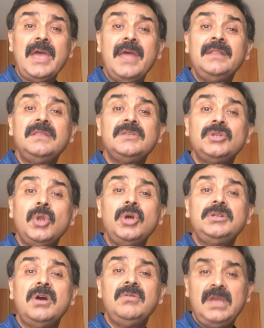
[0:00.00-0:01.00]
and this
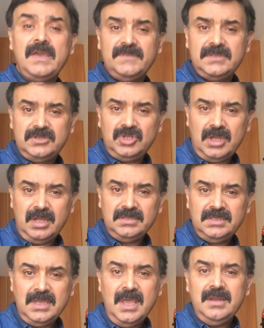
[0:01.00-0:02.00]
lockdown gave us a
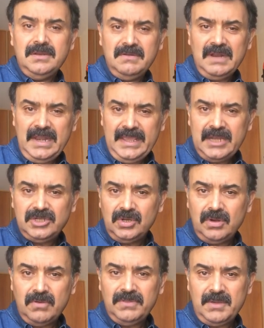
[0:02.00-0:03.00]
chance to really get
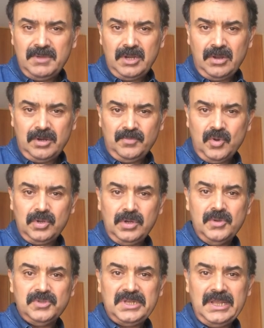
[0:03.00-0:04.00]
to know them a lot more
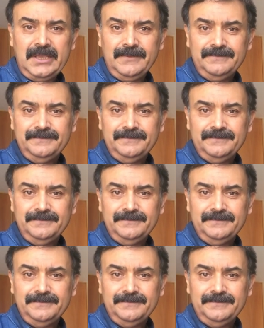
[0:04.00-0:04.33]
closely.